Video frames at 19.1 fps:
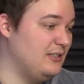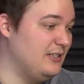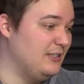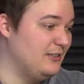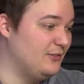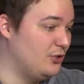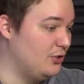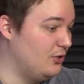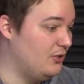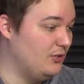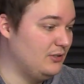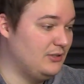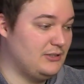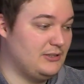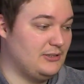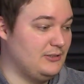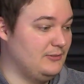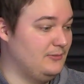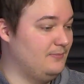it
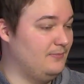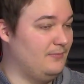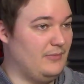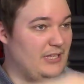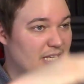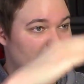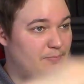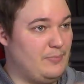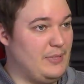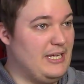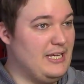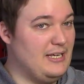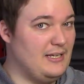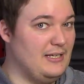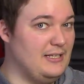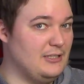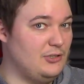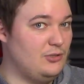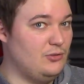turns that
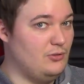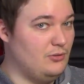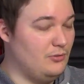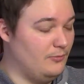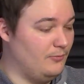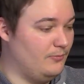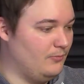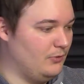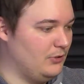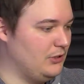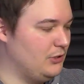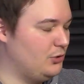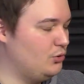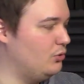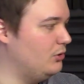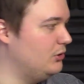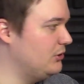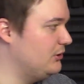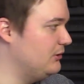peak into
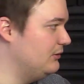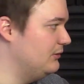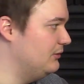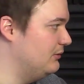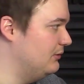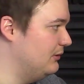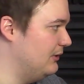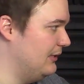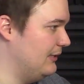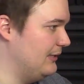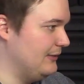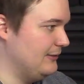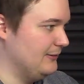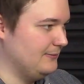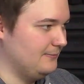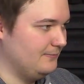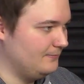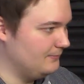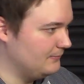distortion,
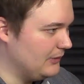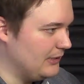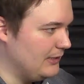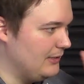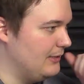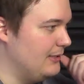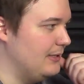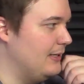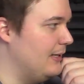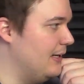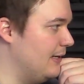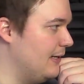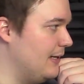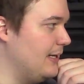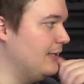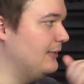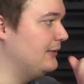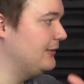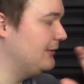and
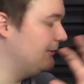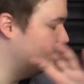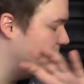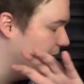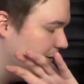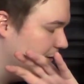it's